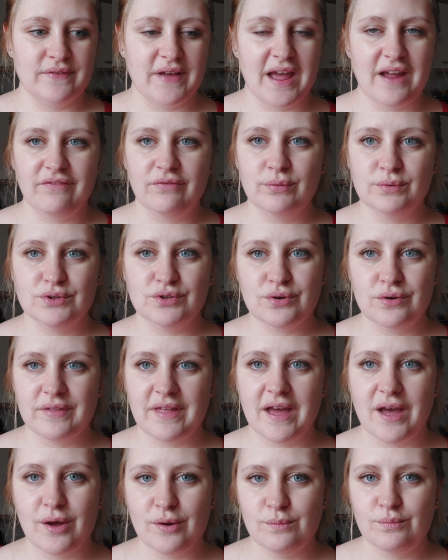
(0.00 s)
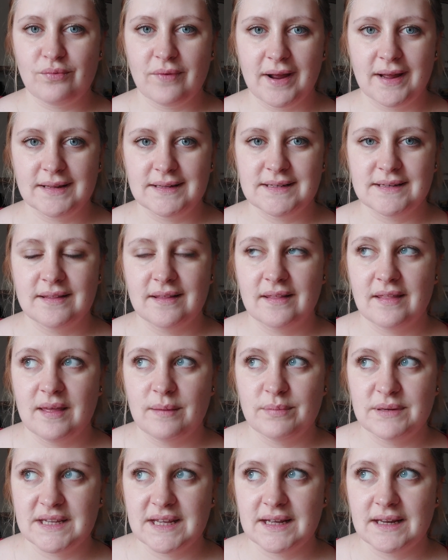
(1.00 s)
Everyone's got their own brands that they
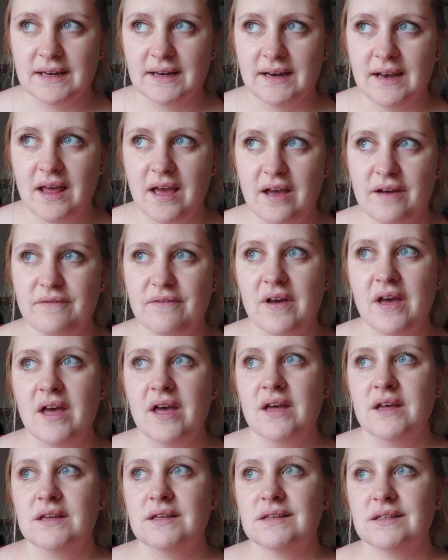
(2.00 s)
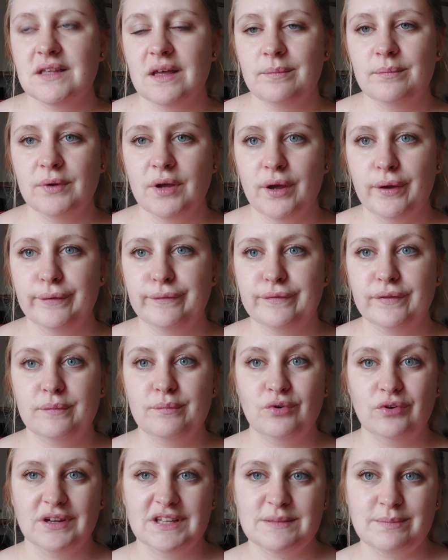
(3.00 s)
particularly love. Some go for the
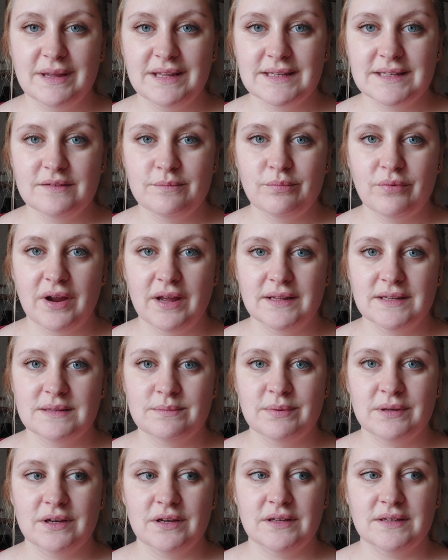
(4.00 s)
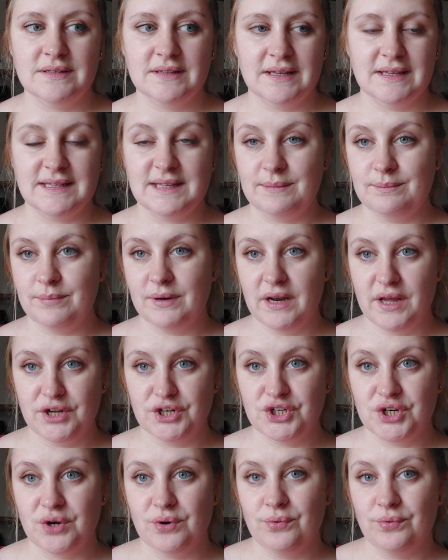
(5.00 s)
more expensive brands because they seem
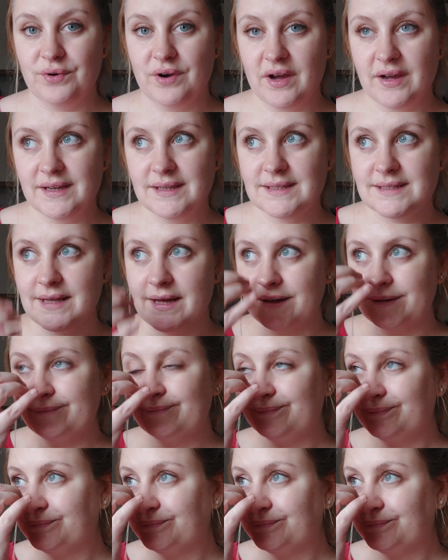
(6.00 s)
plusher or nicer.